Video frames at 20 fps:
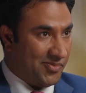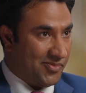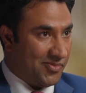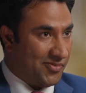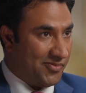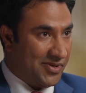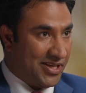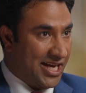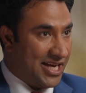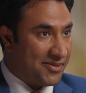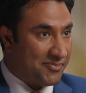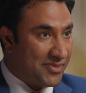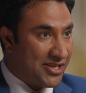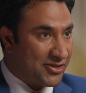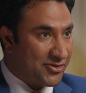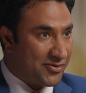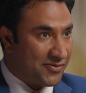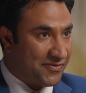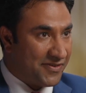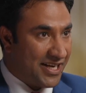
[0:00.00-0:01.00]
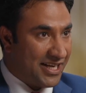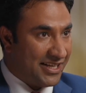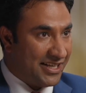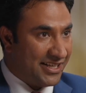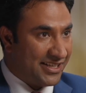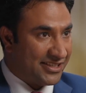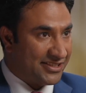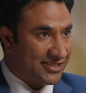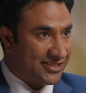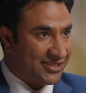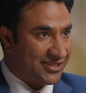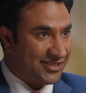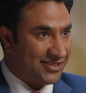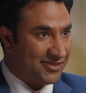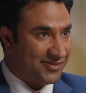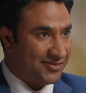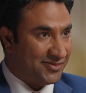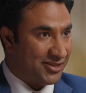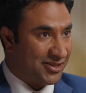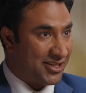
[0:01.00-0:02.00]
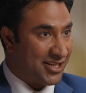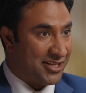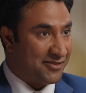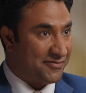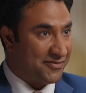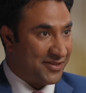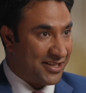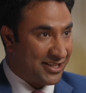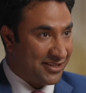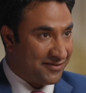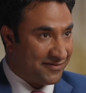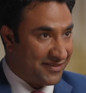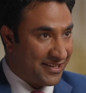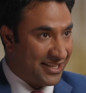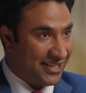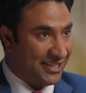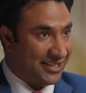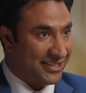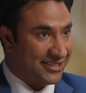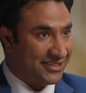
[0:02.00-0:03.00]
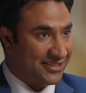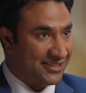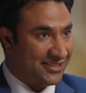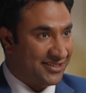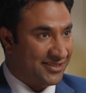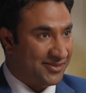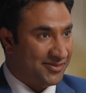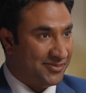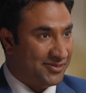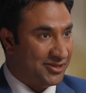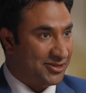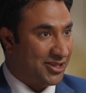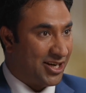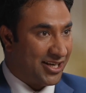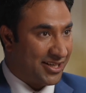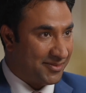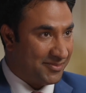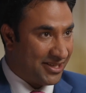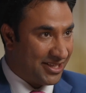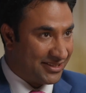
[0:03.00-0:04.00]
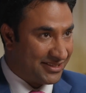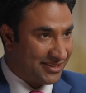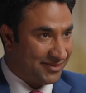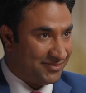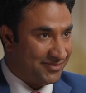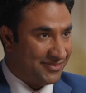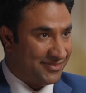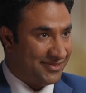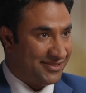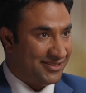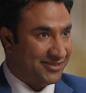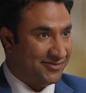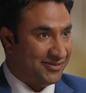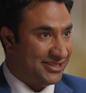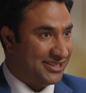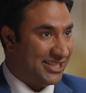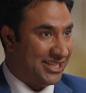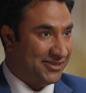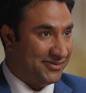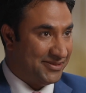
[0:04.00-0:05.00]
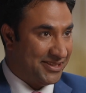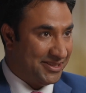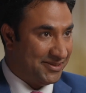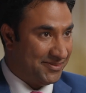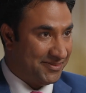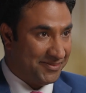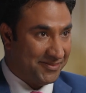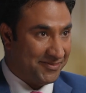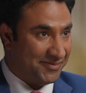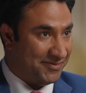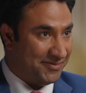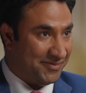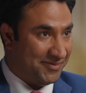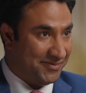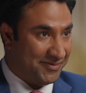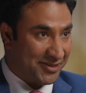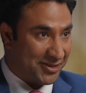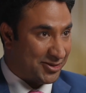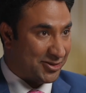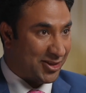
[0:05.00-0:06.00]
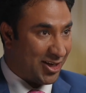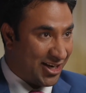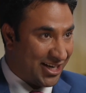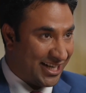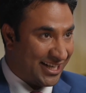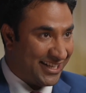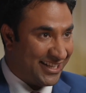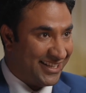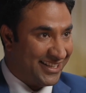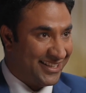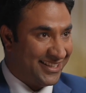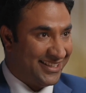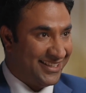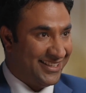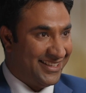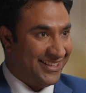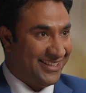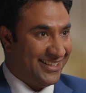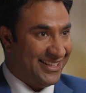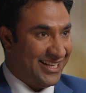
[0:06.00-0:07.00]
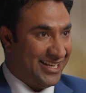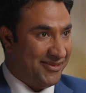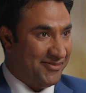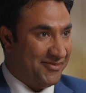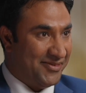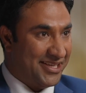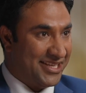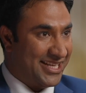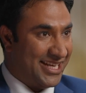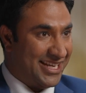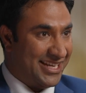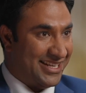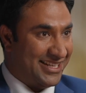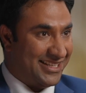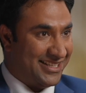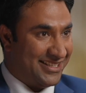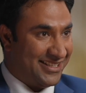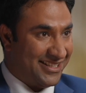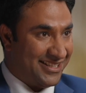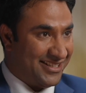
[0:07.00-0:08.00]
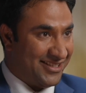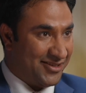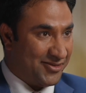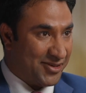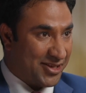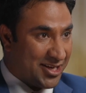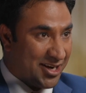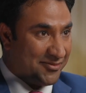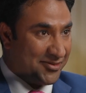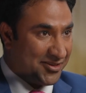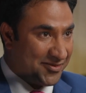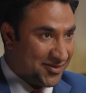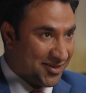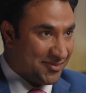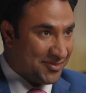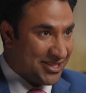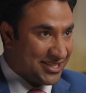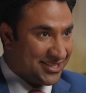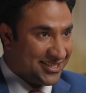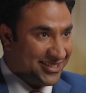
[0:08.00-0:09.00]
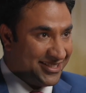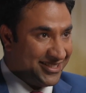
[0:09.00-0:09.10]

admit to failures. We're not afraid of failures. We talk about them. We say we're sorry, and we can recover from it.